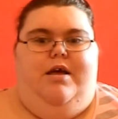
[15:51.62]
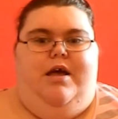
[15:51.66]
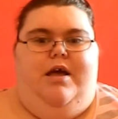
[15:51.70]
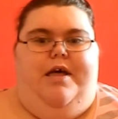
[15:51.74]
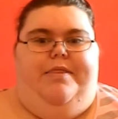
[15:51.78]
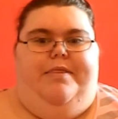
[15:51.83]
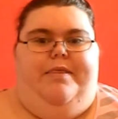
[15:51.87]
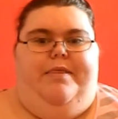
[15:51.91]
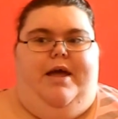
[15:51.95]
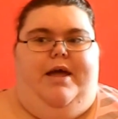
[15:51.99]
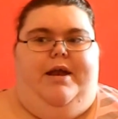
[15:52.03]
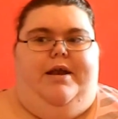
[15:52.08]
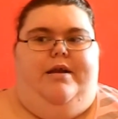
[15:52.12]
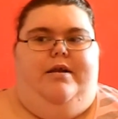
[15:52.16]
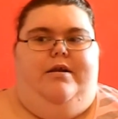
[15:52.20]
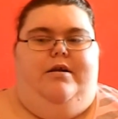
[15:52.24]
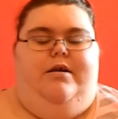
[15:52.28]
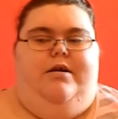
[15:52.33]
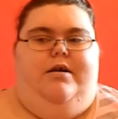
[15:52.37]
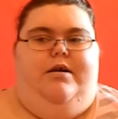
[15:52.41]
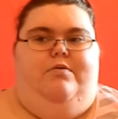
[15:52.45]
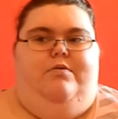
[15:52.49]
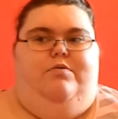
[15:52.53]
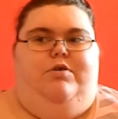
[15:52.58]
And then
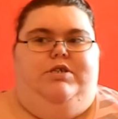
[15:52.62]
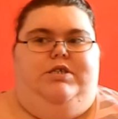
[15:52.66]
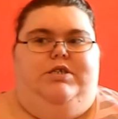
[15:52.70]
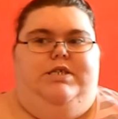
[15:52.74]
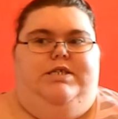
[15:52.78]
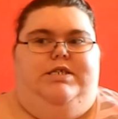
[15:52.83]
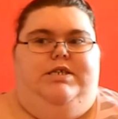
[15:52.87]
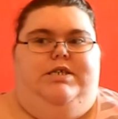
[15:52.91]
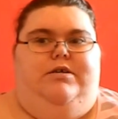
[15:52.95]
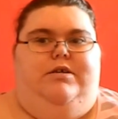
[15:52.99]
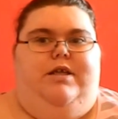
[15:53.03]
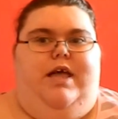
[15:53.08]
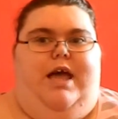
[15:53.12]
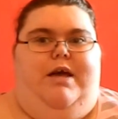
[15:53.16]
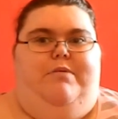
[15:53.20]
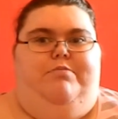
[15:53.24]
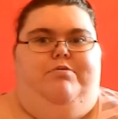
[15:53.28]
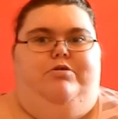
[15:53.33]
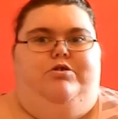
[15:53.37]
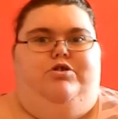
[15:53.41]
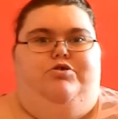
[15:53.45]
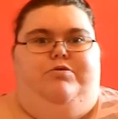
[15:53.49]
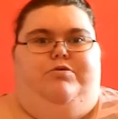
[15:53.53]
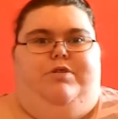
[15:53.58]
it wasn't till
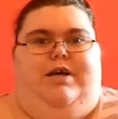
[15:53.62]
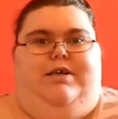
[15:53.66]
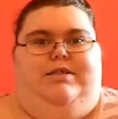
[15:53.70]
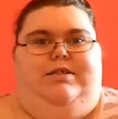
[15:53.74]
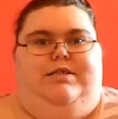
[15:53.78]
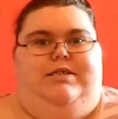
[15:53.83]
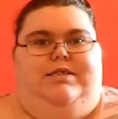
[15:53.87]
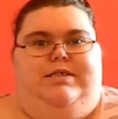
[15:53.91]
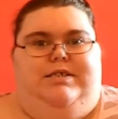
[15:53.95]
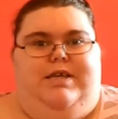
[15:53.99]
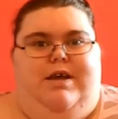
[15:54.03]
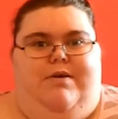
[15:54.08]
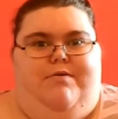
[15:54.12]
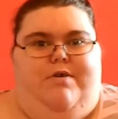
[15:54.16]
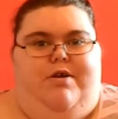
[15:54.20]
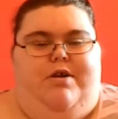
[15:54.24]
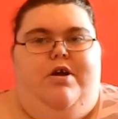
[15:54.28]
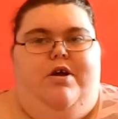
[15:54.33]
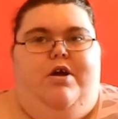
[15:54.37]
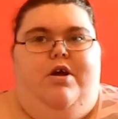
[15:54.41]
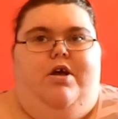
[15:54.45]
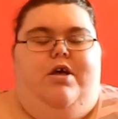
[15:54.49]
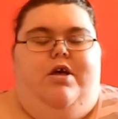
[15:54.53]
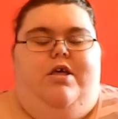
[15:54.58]
April
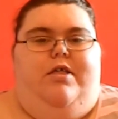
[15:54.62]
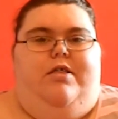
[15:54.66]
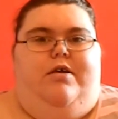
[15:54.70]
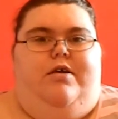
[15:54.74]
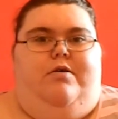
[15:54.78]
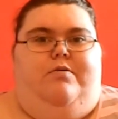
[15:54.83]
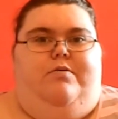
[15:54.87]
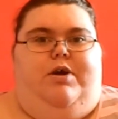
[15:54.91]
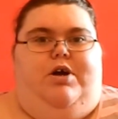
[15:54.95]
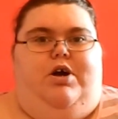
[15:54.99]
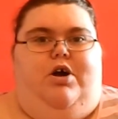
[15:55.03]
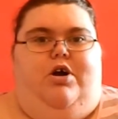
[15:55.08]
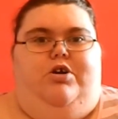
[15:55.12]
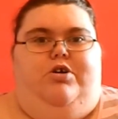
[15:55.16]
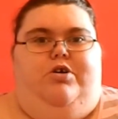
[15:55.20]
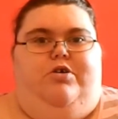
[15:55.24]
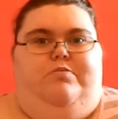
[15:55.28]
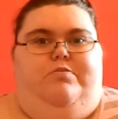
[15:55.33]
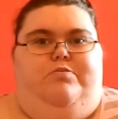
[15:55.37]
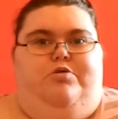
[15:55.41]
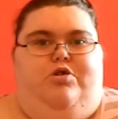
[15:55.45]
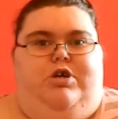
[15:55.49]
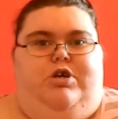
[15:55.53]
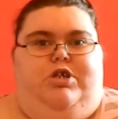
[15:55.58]
2007 that we got
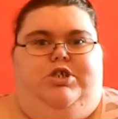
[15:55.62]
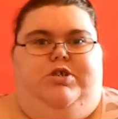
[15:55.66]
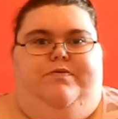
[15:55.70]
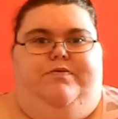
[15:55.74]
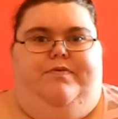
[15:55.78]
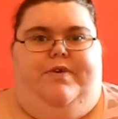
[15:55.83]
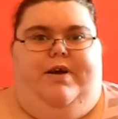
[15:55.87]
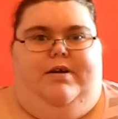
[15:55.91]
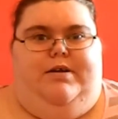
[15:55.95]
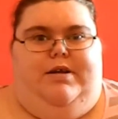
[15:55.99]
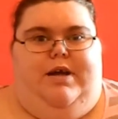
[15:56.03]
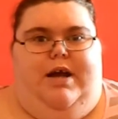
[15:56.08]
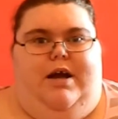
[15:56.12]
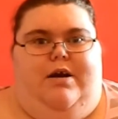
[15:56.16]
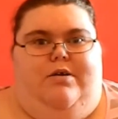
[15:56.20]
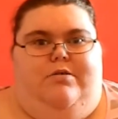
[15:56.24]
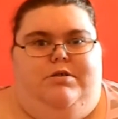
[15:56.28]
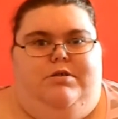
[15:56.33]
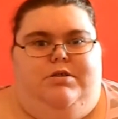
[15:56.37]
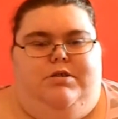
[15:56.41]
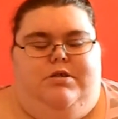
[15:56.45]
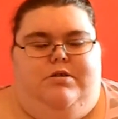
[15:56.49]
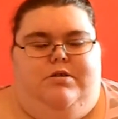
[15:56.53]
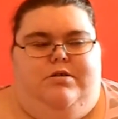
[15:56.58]
another mortgage and found a
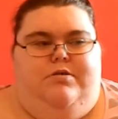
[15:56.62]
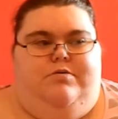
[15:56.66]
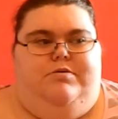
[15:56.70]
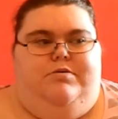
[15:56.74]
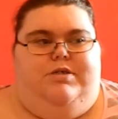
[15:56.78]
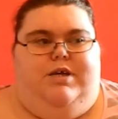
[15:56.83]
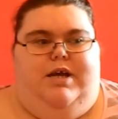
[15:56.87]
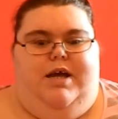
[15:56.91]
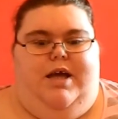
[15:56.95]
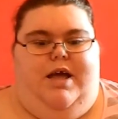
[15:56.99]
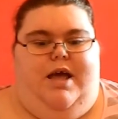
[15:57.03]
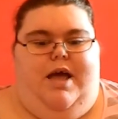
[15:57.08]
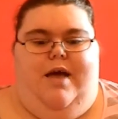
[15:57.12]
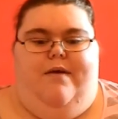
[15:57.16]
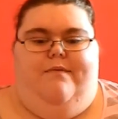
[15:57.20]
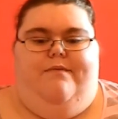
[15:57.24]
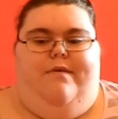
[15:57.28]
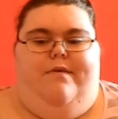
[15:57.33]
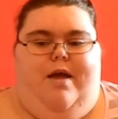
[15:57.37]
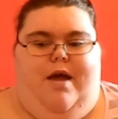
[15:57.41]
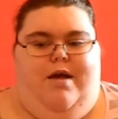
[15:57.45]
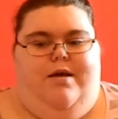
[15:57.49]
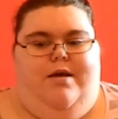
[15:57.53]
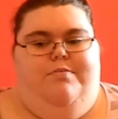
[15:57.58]
house. It was like
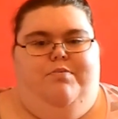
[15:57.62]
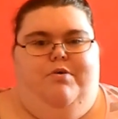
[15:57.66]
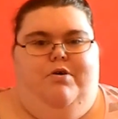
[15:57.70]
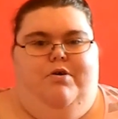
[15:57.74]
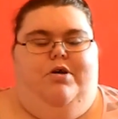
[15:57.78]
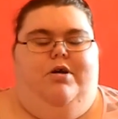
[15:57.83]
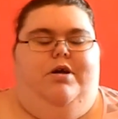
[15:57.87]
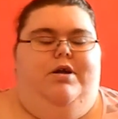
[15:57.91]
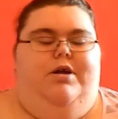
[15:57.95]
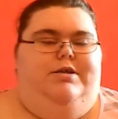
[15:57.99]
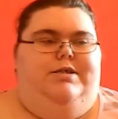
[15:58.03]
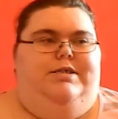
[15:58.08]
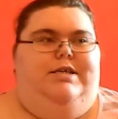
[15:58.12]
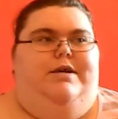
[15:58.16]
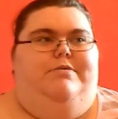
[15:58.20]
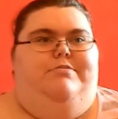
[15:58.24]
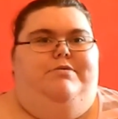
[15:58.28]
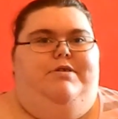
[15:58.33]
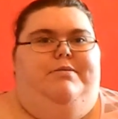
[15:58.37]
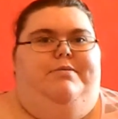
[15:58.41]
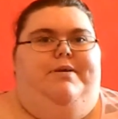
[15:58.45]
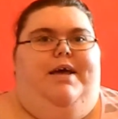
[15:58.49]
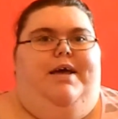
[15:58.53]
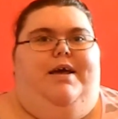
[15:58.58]
every April, it
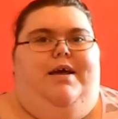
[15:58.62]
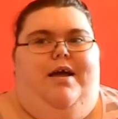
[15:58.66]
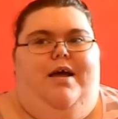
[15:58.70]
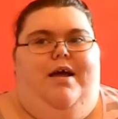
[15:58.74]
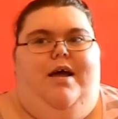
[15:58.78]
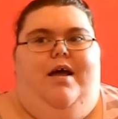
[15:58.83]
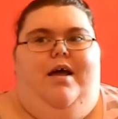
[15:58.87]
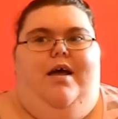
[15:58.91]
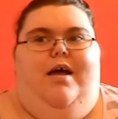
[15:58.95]
seemed to be.